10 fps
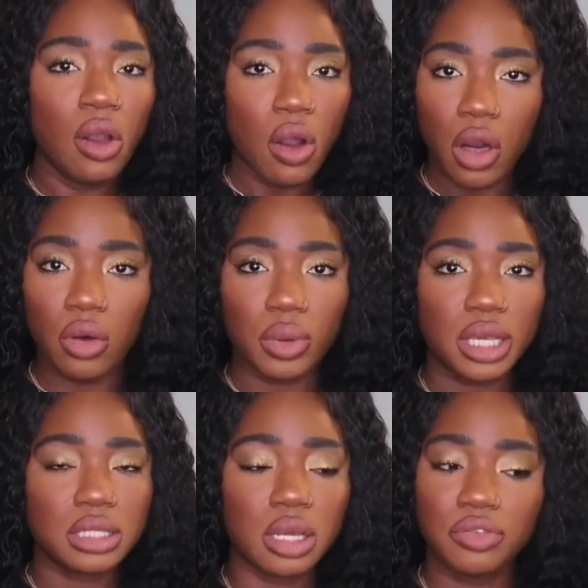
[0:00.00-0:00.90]

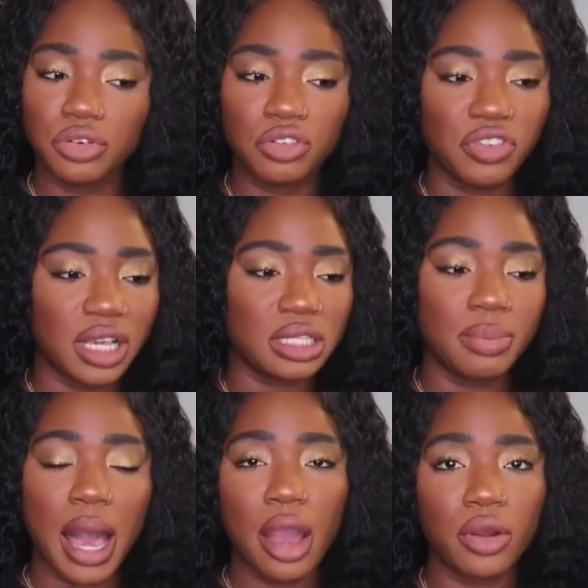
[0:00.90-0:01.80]
always full face
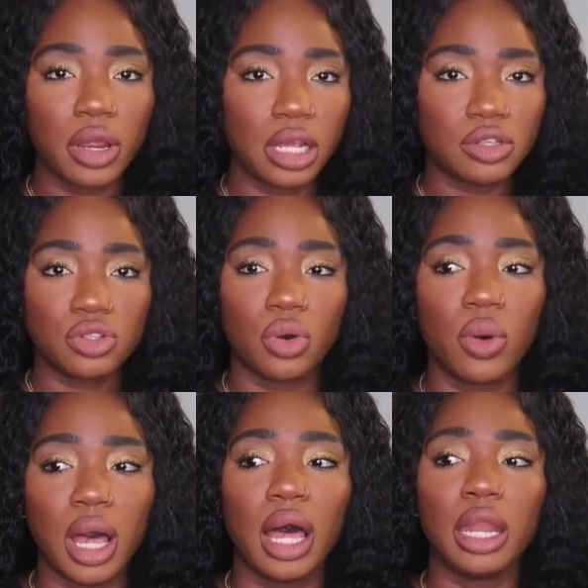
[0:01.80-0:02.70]
powder and so
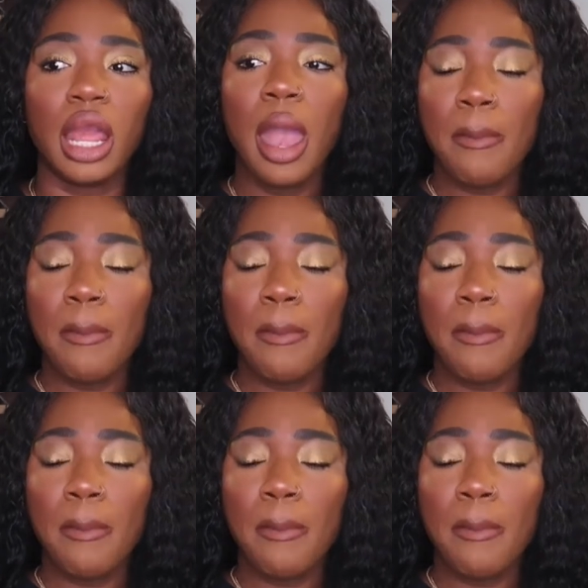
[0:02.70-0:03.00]
on.